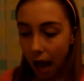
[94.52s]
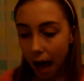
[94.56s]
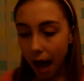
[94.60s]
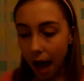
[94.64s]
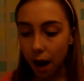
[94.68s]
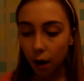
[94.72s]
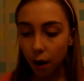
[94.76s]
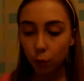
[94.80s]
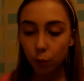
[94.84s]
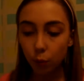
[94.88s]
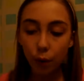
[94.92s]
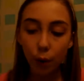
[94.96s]

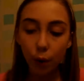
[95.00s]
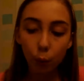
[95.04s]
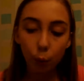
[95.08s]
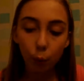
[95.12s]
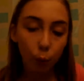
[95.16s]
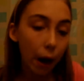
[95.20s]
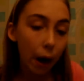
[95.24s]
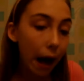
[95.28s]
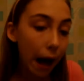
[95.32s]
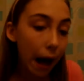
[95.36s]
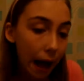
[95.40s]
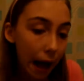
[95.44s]
I don't know
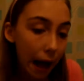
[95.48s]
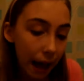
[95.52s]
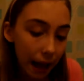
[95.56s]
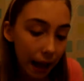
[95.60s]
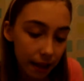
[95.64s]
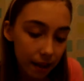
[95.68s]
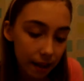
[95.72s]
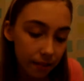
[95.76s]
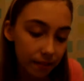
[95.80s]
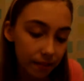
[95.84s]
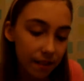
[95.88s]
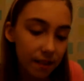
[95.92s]

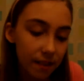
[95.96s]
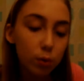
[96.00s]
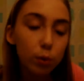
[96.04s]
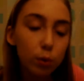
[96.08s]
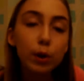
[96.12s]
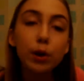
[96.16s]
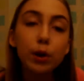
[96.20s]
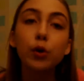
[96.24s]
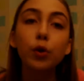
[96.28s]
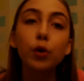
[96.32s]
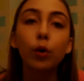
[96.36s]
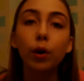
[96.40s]
why, this
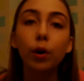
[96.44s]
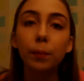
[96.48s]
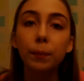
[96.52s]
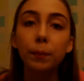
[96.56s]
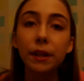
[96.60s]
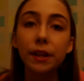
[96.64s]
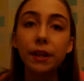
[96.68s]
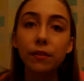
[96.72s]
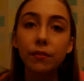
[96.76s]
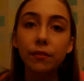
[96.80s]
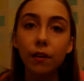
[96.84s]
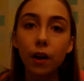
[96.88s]
would
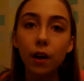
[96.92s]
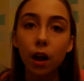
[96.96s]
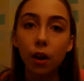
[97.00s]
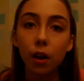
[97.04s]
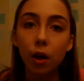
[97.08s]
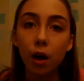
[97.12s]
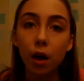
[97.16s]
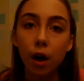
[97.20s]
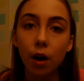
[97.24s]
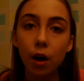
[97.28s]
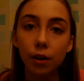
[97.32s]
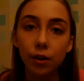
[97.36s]
normally
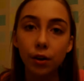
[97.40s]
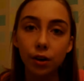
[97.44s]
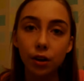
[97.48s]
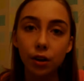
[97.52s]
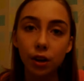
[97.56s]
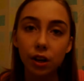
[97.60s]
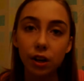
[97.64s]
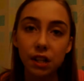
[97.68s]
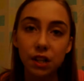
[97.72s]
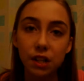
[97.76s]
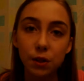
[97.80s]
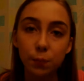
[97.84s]
fall
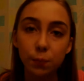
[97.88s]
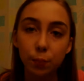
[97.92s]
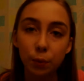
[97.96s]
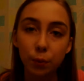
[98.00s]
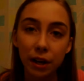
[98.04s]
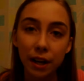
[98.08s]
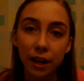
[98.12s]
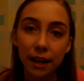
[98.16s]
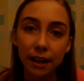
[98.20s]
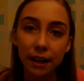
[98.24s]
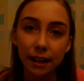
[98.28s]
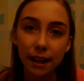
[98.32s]
under a
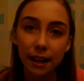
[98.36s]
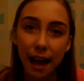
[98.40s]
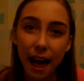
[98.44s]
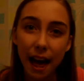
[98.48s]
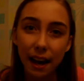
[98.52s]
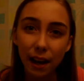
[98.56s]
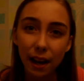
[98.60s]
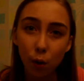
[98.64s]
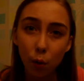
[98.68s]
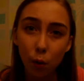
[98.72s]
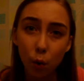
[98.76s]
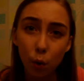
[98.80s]
spring
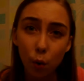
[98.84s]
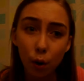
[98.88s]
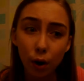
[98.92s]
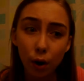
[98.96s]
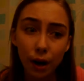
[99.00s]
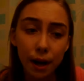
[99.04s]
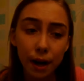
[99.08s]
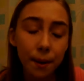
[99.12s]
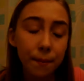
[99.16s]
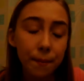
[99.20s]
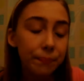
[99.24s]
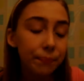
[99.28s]

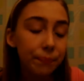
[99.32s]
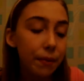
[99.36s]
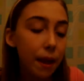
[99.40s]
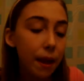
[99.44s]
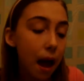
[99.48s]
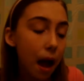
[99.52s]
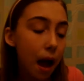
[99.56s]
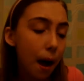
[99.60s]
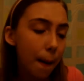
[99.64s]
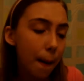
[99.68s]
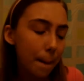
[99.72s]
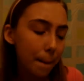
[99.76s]
category,
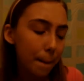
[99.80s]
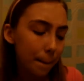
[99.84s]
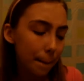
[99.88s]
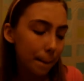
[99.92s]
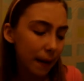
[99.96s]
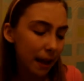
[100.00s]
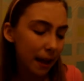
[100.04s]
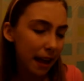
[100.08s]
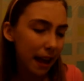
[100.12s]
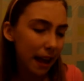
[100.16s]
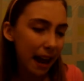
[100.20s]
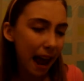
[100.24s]

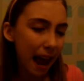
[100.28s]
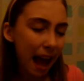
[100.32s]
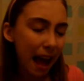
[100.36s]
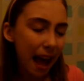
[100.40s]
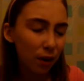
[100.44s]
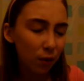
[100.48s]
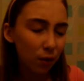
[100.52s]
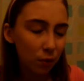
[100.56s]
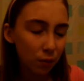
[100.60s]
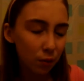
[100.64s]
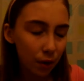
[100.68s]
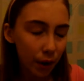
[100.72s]
but
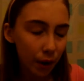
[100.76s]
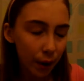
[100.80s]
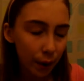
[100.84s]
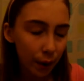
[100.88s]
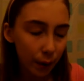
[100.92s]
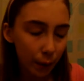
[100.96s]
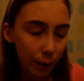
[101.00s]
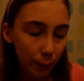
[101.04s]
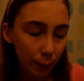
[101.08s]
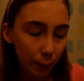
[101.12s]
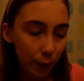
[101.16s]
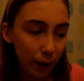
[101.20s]
I don't
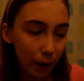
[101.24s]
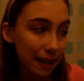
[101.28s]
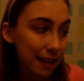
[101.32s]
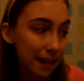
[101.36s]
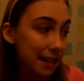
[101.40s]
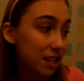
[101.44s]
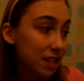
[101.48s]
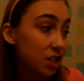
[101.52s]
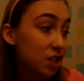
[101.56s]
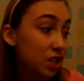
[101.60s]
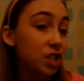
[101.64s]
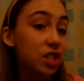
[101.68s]
know.
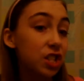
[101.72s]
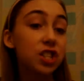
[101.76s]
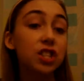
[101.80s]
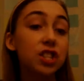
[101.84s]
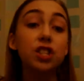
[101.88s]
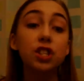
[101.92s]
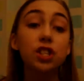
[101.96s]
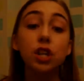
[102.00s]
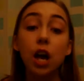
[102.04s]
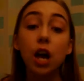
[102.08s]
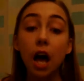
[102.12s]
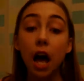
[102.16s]
It
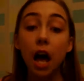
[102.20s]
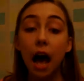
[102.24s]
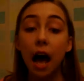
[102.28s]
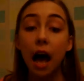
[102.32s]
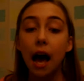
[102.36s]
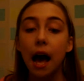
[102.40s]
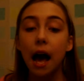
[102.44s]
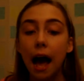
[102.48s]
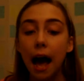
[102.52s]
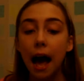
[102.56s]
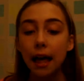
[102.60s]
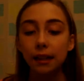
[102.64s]
just,
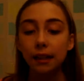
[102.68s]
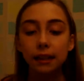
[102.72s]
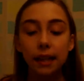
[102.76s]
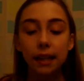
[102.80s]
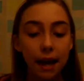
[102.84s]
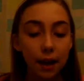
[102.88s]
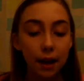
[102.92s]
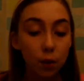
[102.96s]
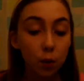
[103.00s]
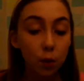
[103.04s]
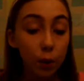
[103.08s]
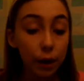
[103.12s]
I
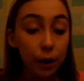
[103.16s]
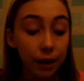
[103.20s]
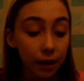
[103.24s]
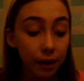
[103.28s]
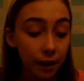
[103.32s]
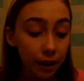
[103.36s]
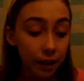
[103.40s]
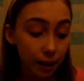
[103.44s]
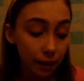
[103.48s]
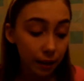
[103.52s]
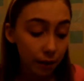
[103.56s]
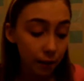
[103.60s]
like
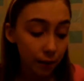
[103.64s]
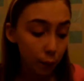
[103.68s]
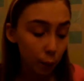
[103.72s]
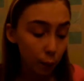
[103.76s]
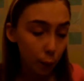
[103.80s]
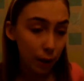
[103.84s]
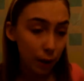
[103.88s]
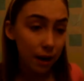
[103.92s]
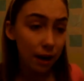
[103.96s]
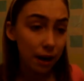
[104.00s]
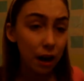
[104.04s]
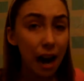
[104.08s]
wearing it in the
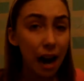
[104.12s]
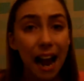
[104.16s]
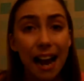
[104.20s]
winter.